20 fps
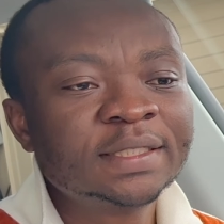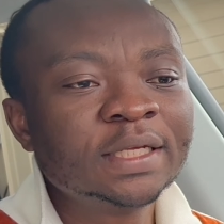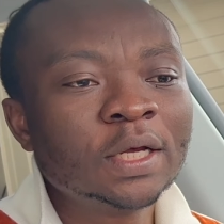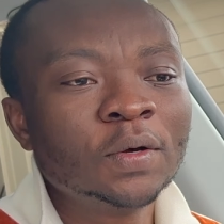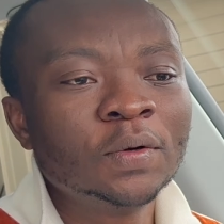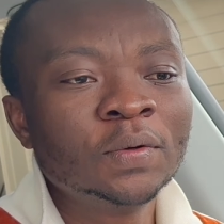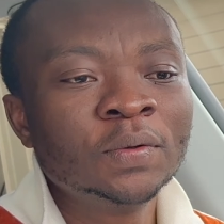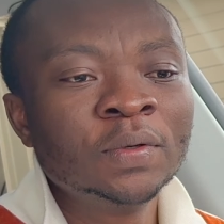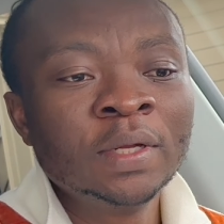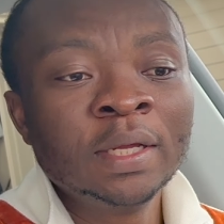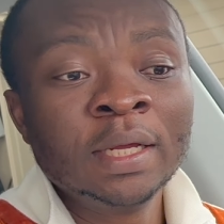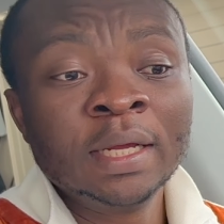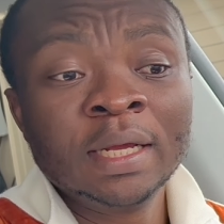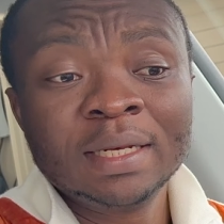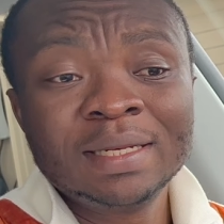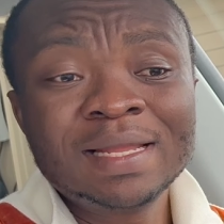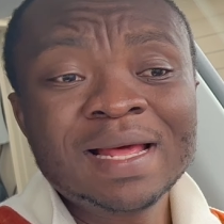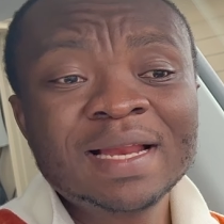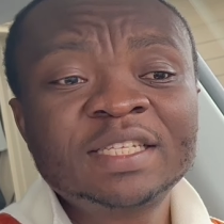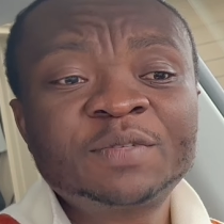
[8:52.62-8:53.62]
So
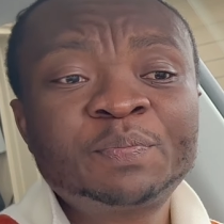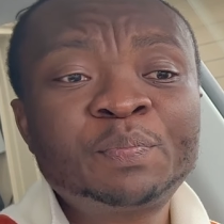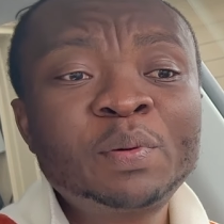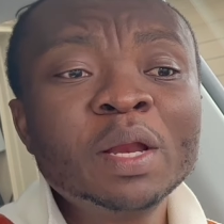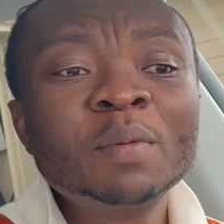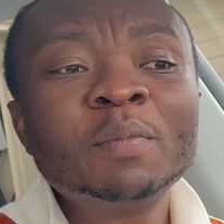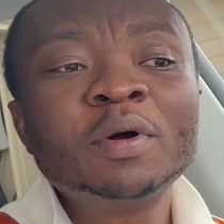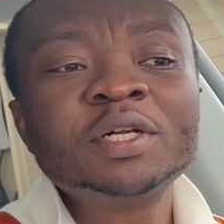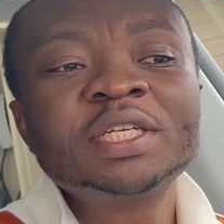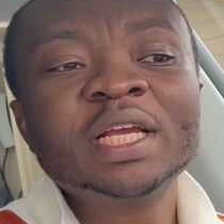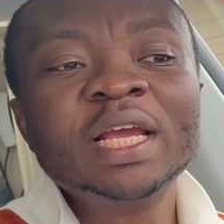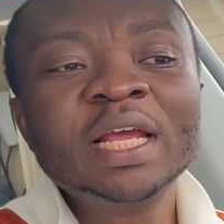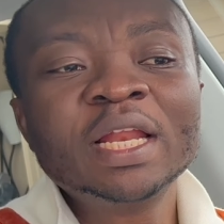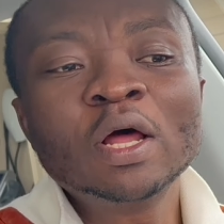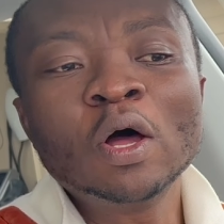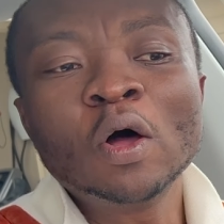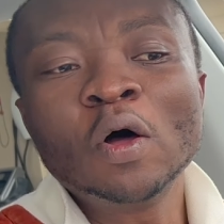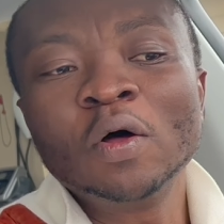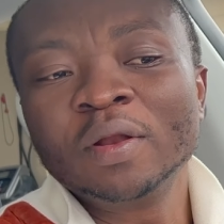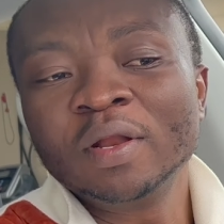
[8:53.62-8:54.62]
that is pretty much
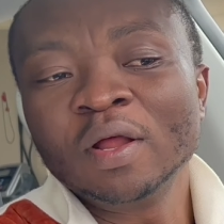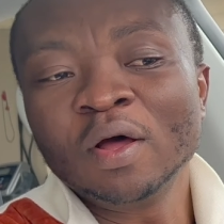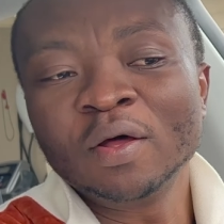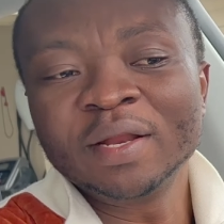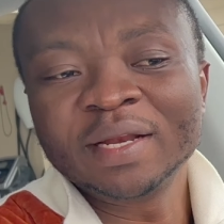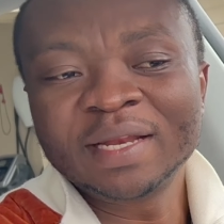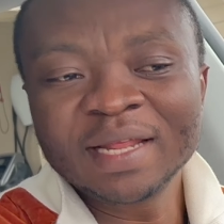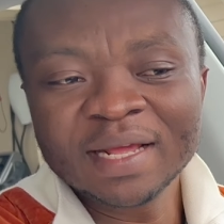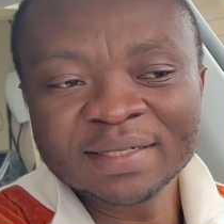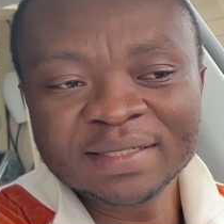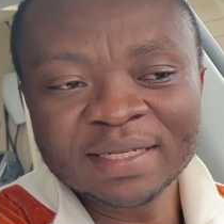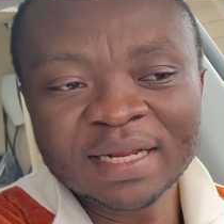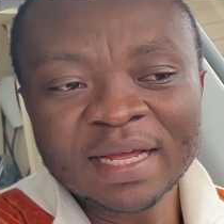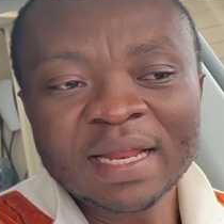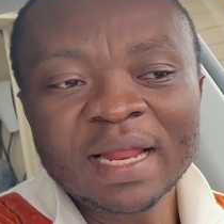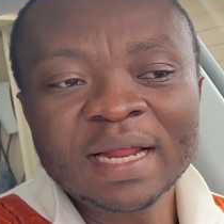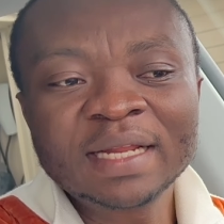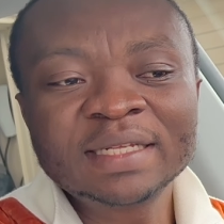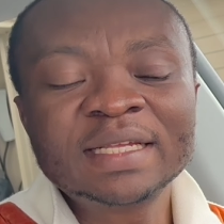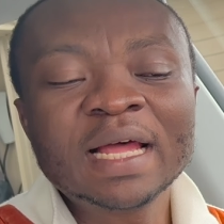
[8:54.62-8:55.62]
it on a
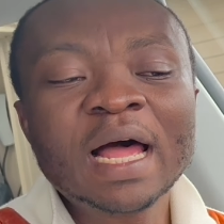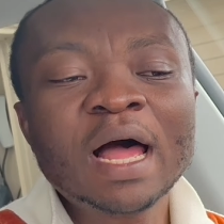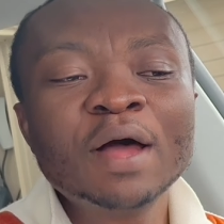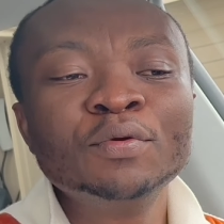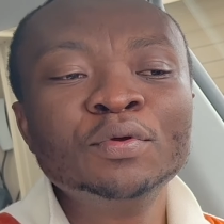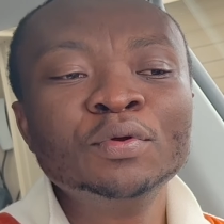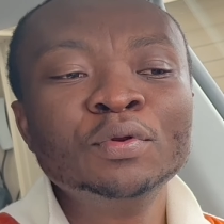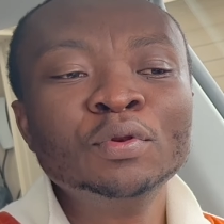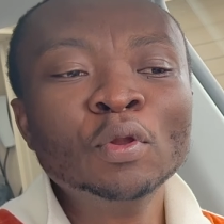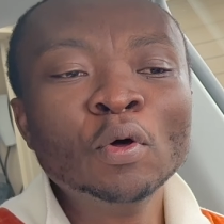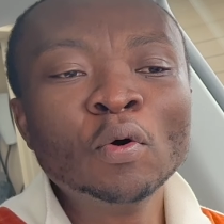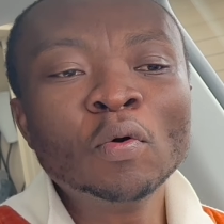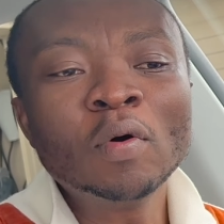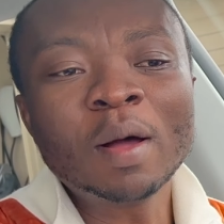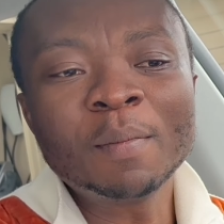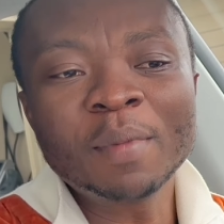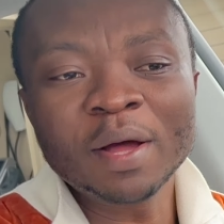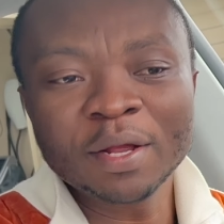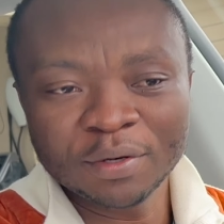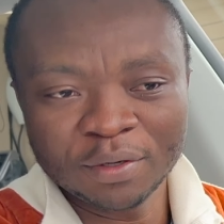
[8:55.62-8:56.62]
Tesla. That is how you
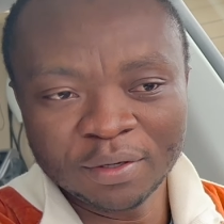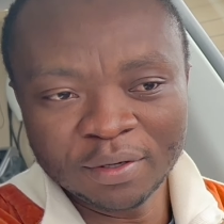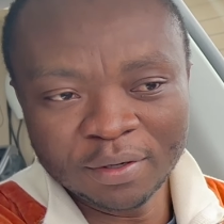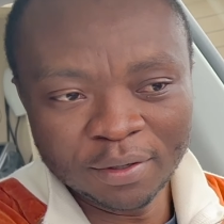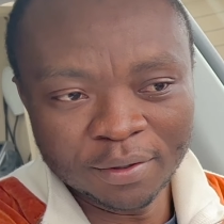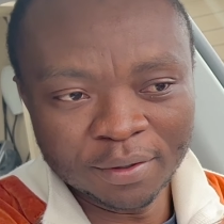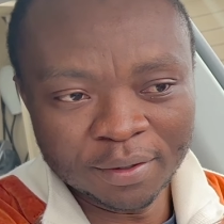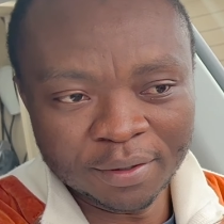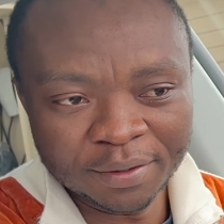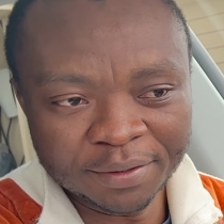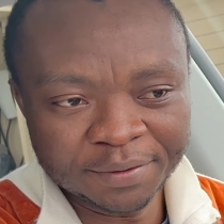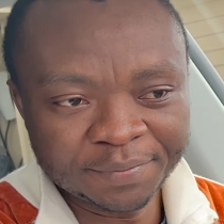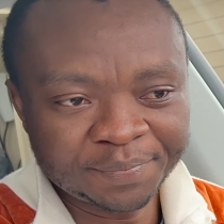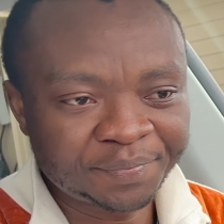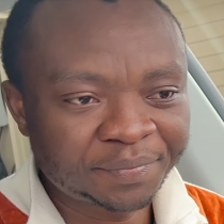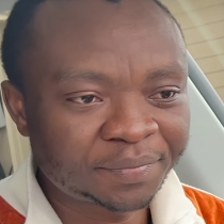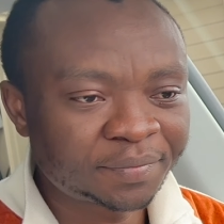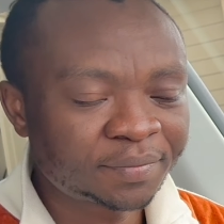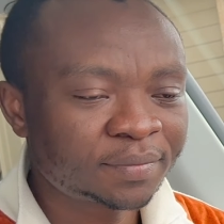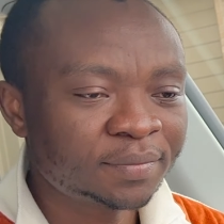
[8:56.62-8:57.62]
know about your